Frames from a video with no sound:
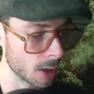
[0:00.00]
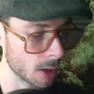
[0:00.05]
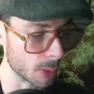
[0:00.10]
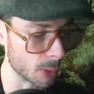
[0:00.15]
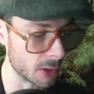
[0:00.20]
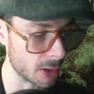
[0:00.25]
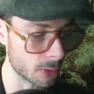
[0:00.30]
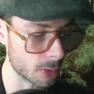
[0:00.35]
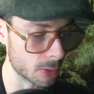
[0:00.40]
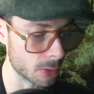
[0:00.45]
The
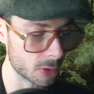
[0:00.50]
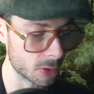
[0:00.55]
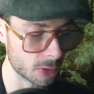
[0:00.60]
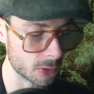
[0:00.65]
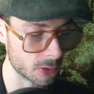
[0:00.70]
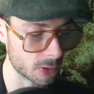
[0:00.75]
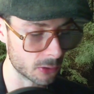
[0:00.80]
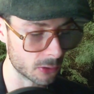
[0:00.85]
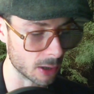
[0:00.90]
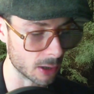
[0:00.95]
researchers
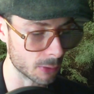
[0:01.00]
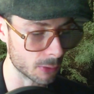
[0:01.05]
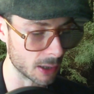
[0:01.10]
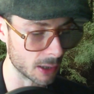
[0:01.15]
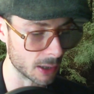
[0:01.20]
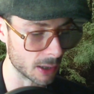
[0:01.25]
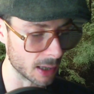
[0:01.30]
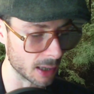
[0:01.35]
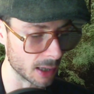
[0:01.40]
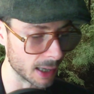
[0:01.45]
discovered
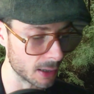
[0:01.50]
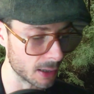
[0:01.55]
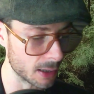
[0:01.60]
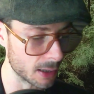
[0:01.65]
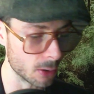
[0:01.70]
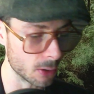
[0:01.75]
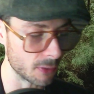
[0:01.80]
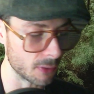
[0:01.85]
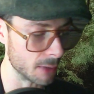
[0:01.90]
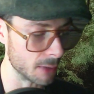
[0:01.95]
that the
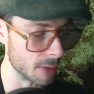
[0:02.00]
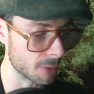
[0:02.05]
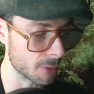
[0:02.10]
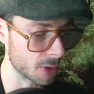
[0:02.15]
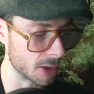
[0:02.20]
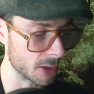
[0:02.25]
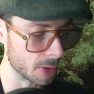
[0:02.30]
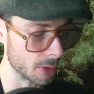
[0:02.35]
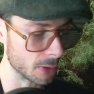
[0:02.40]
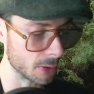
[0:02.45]
likelihood of
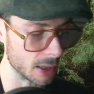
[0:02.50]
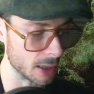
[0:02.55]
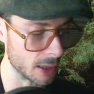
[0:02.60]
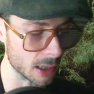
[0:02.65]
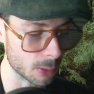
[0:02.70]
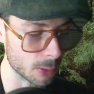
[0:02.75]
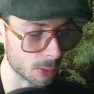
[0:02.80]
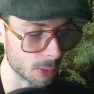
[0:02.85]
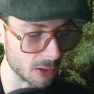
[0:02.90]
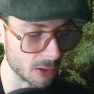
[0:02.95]
infertility
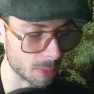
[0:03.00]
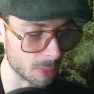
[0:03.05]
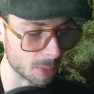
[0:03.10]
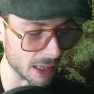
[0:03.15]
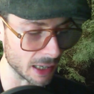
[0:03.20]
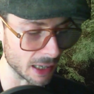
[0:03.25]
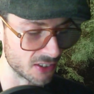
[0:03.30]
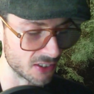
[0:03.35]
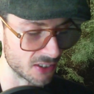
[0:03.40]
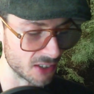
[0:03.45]
increased
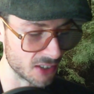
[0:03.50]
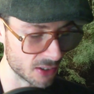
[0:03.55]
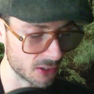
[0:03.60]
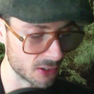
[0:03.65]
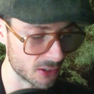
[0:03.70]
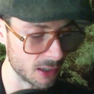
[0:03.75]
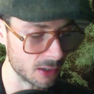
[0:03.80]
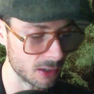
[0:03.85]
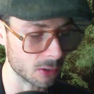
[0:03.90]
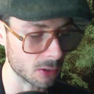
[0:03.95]
by
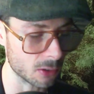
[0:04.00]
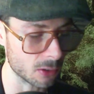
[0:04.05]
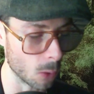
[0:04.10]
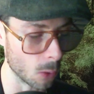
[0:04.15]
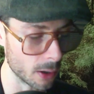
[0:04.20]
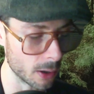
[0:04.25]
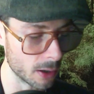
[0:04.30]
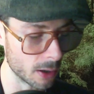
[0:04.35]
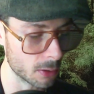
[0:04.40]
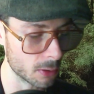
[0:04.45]
60 to
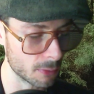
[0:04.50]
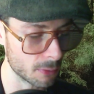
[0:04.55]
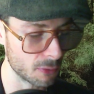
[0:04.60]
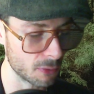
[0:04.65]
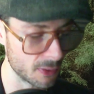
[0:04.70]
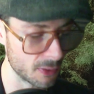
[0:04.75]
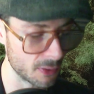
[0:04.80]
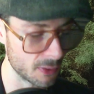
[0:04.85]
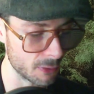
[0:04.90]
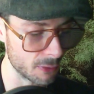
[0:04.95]

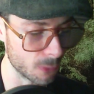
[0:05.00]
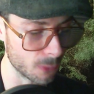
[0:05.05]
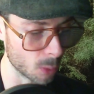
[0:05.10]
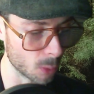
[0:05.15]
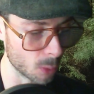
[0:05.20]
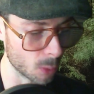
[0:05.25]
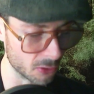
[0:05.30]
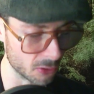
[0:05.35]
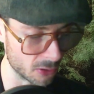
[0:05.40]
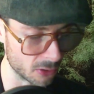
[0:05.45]

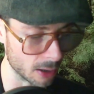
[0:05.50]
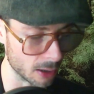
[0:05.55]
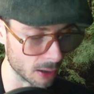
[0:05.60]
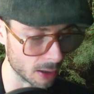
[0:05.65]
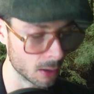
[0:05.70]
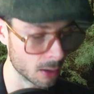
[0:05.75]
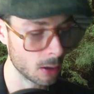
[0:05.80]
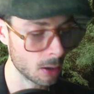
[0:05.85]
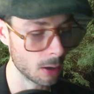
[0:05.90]
154%